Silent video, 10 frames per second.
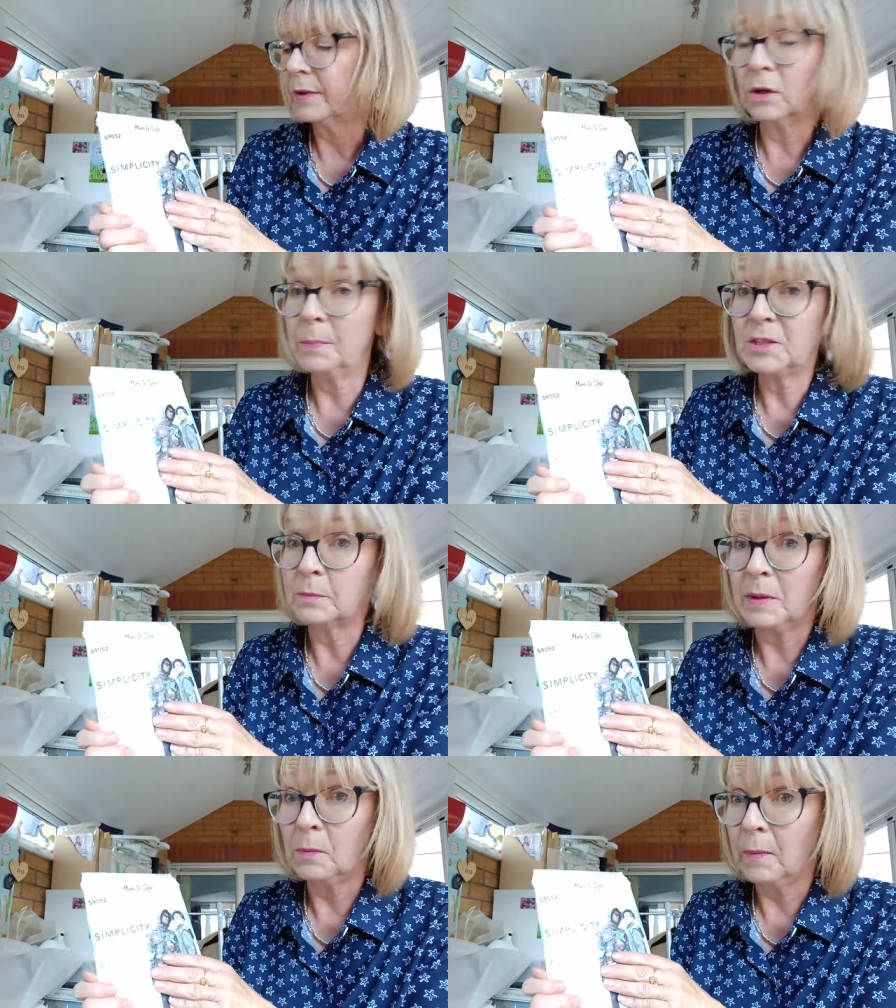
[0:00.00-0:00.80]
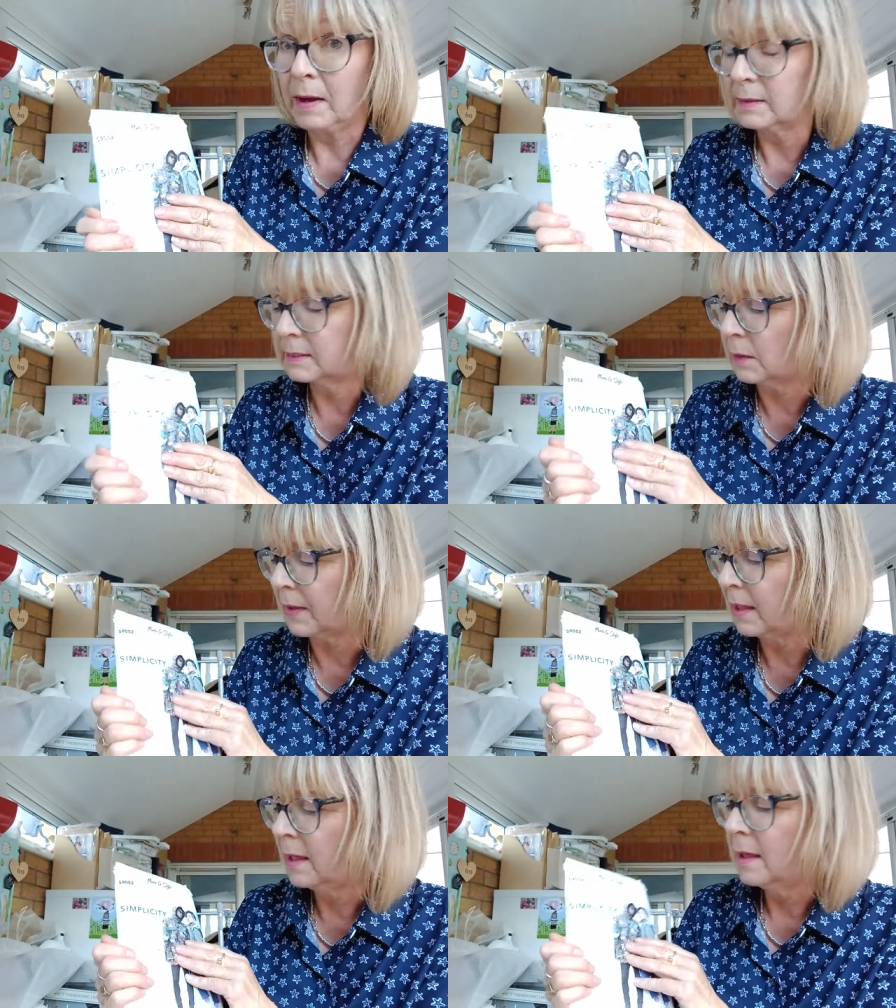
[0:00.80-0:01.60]
It could just be the way I sew
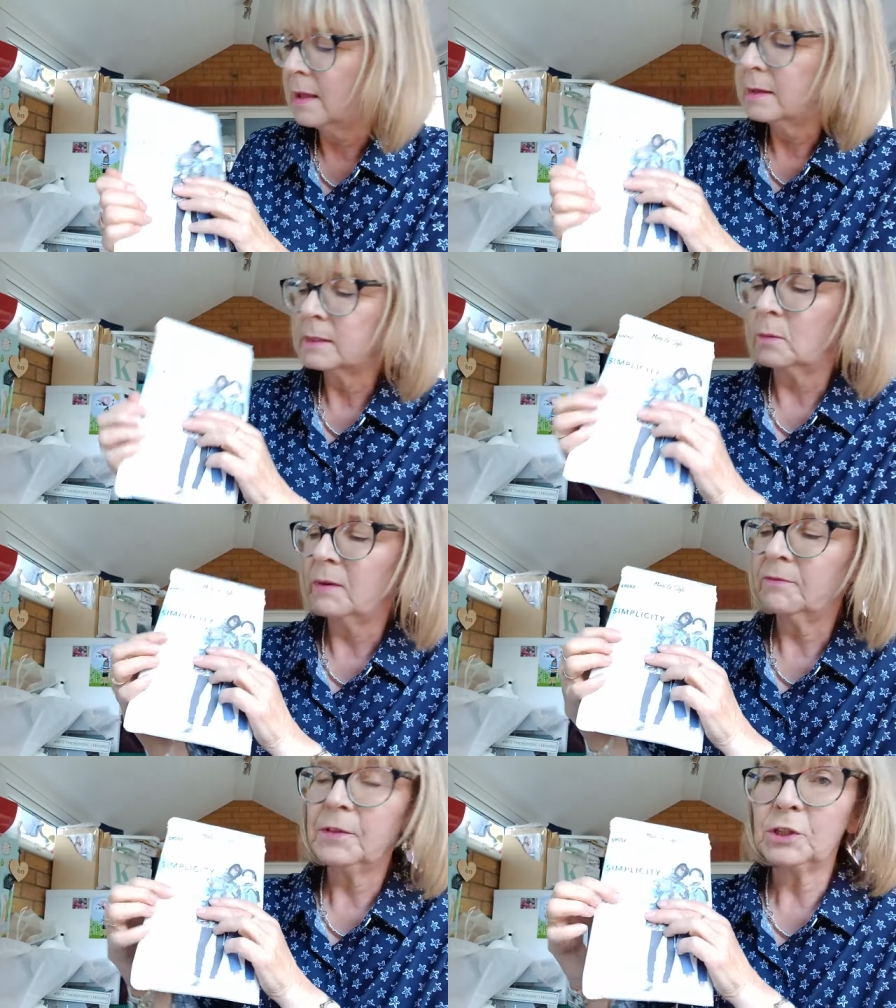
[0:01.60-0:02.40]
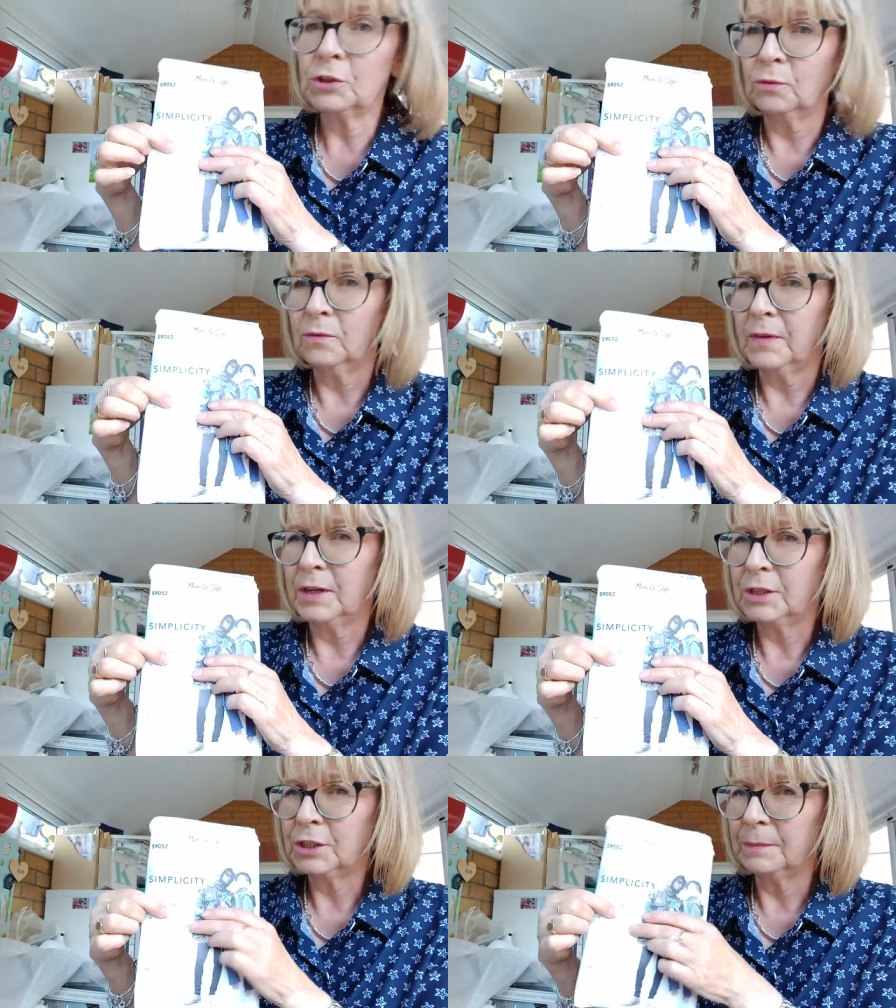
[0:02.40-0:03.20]
it. So I went for the short
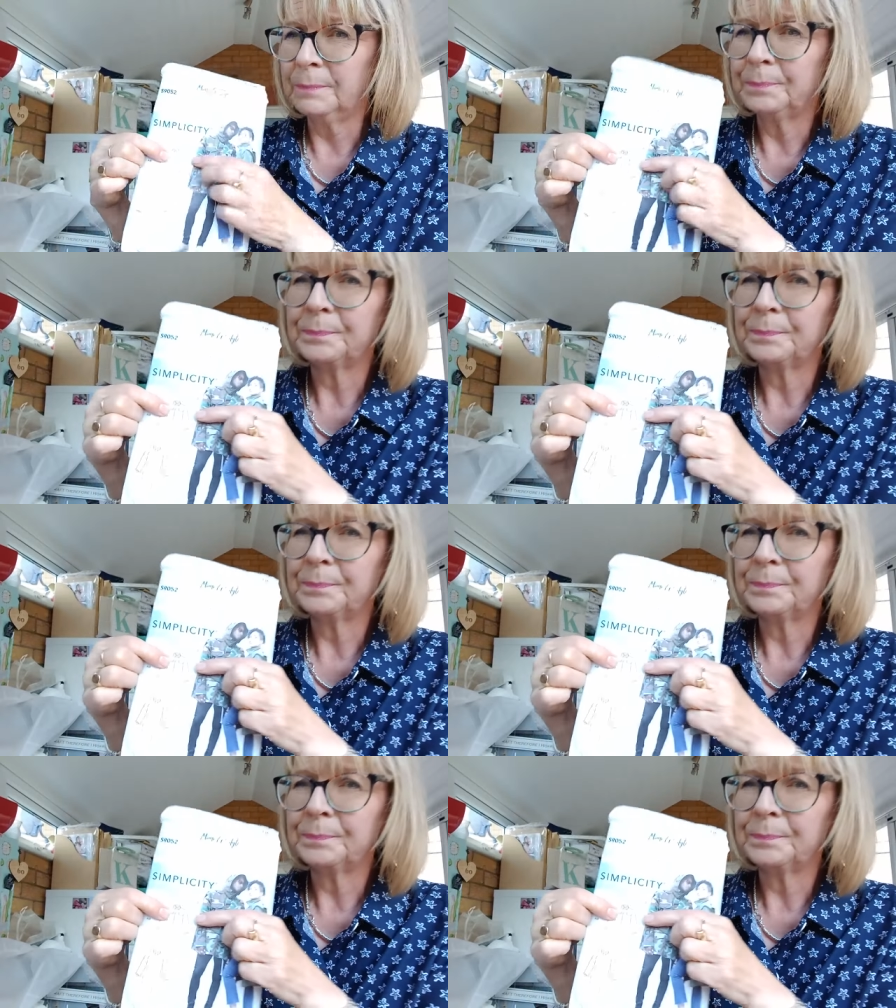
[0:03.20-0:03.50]
version.